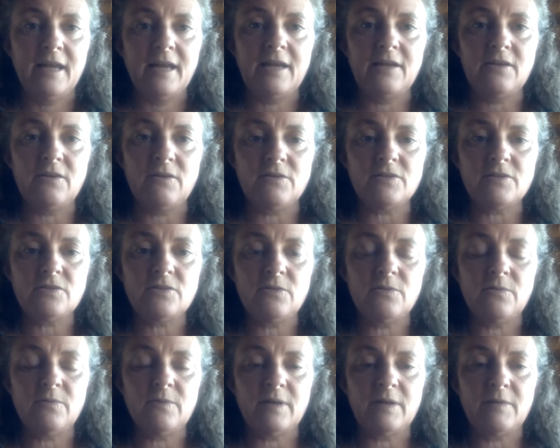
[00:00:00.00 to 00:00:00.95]
And
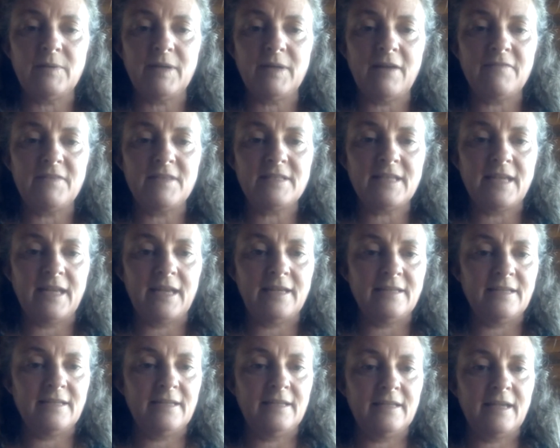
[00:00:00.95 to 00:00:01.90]
also, we have this
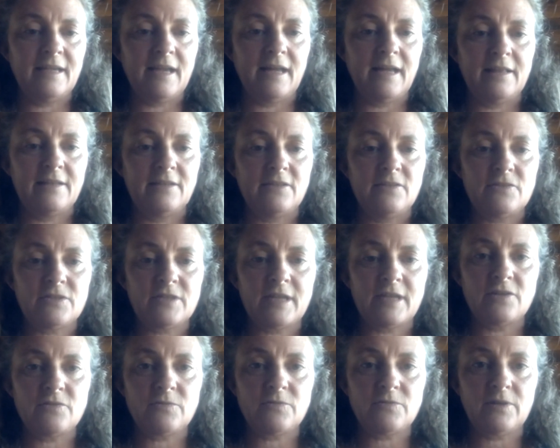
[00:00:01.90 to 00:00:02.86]
handy calendar
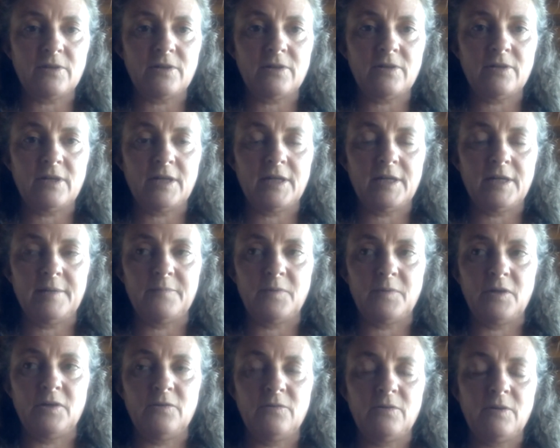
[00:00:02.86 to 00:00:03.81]
scheduler um,
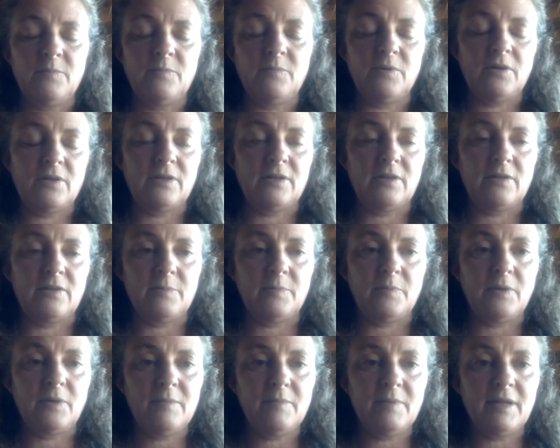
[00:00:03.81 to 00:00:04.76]
where you can book a little
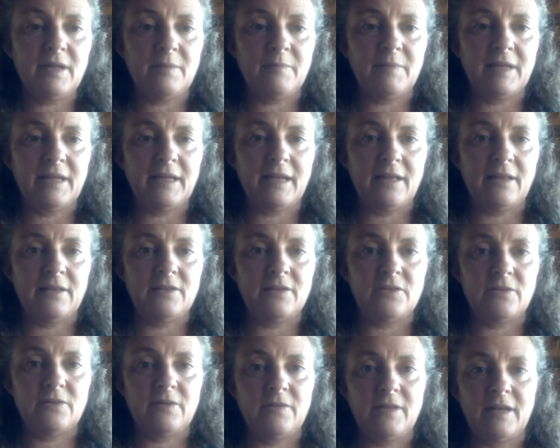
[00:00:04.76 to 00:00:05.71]
appointment on my
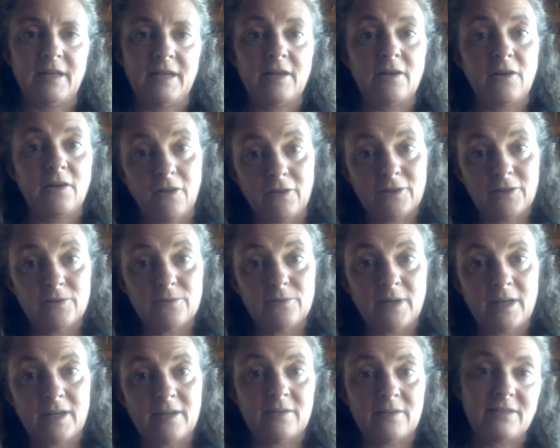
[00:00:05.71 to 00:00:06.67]
calendar, and then I call you
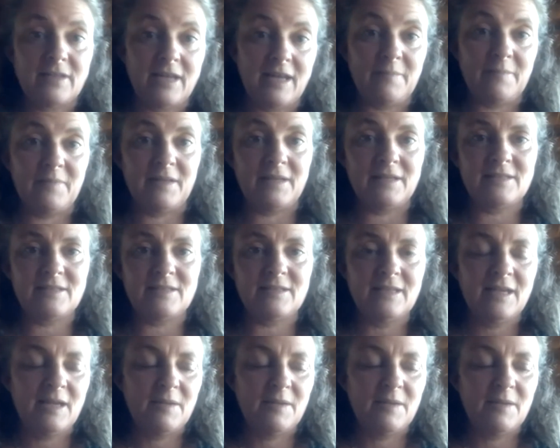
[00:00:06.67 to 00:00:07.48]
at a time that's